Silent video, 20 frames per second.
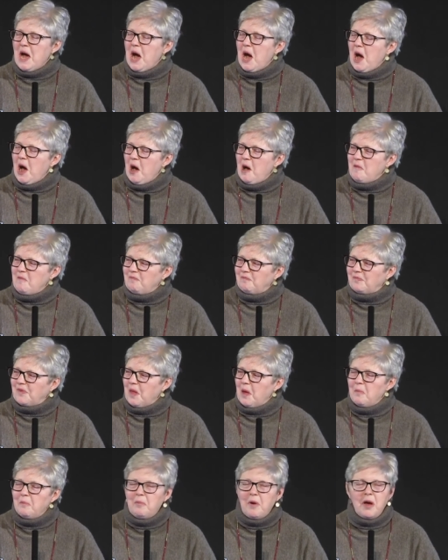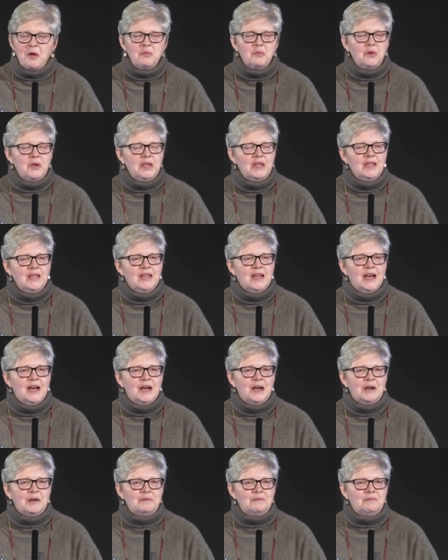Um, but we,
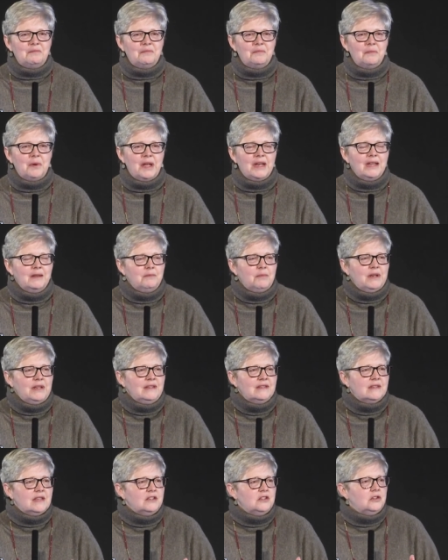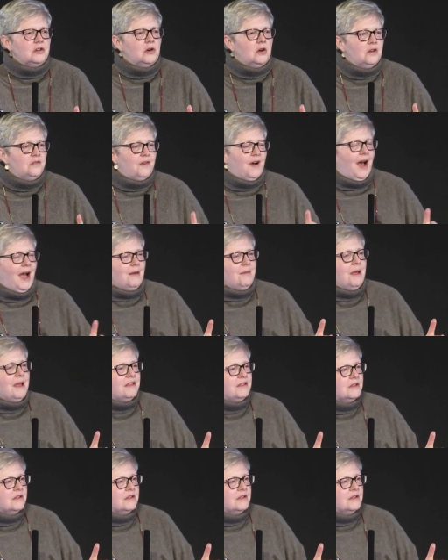um, but he, but he said, you know, if I make